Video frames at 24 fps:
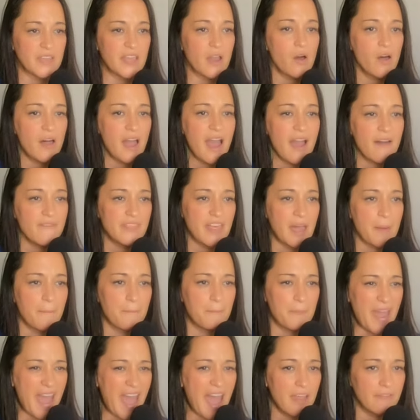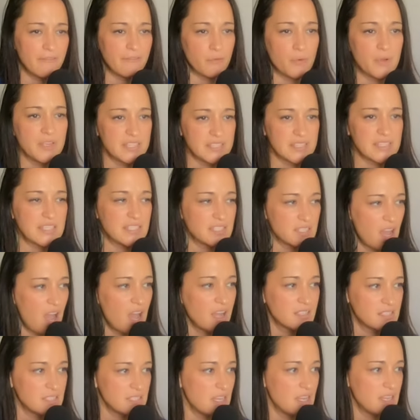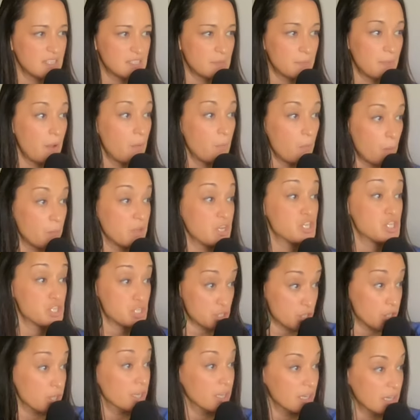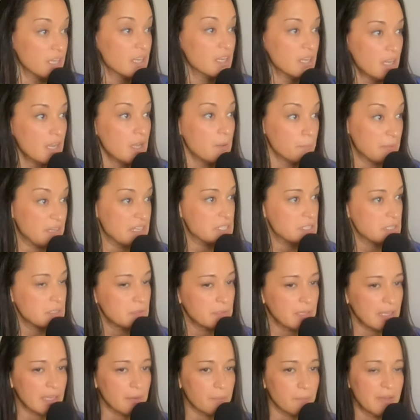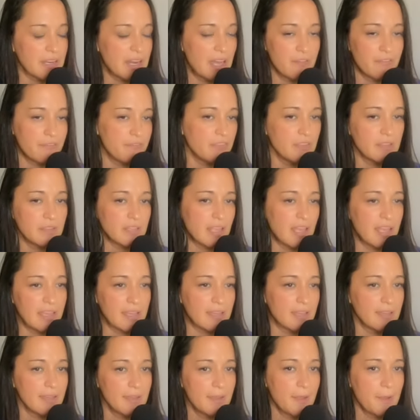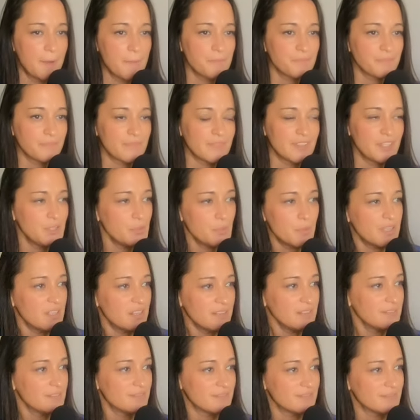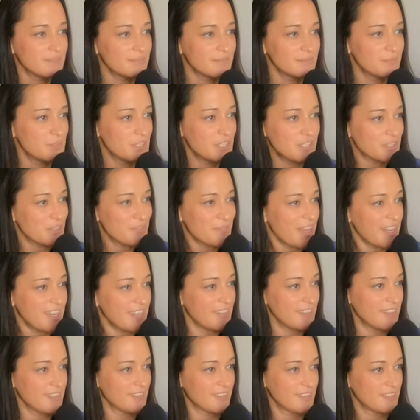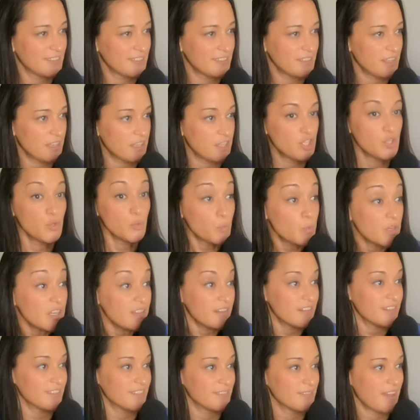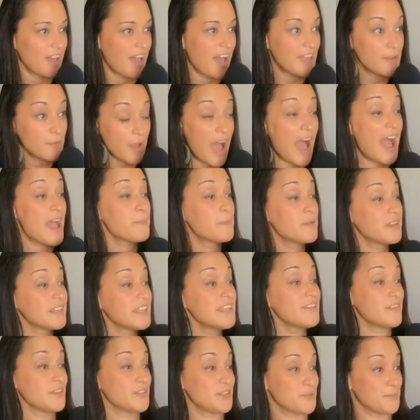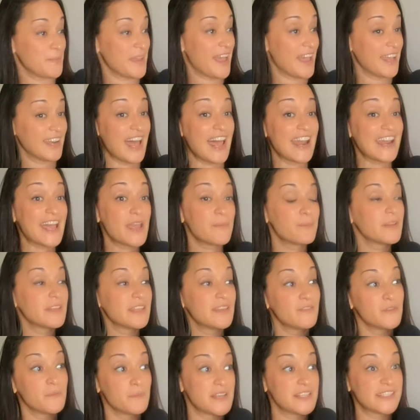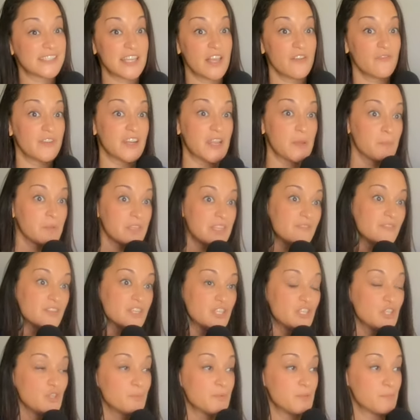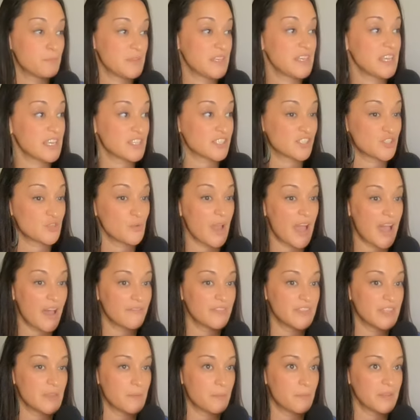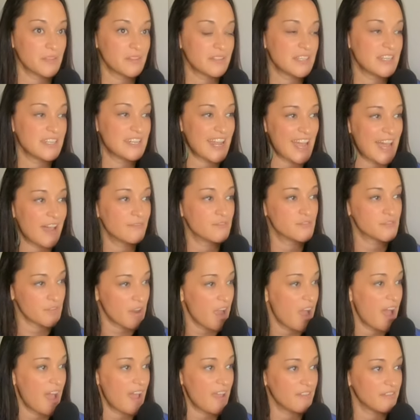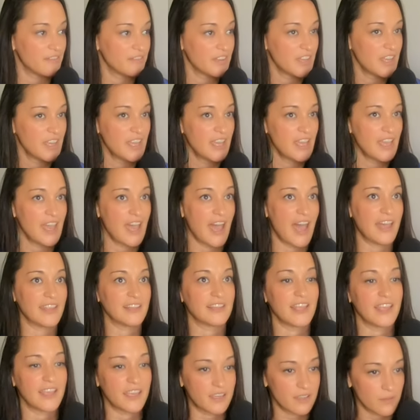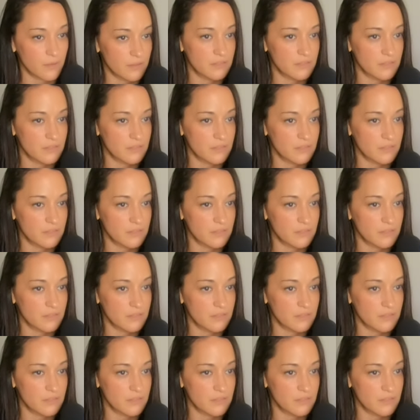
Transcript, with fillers: all have that bad voice that talks to us about what we should right. be doing, but I feel like you will when you're ready. Yeah, you will. I, I believe in you, man. And I believe in myself and I believe in human beings who have the ability to have drive and like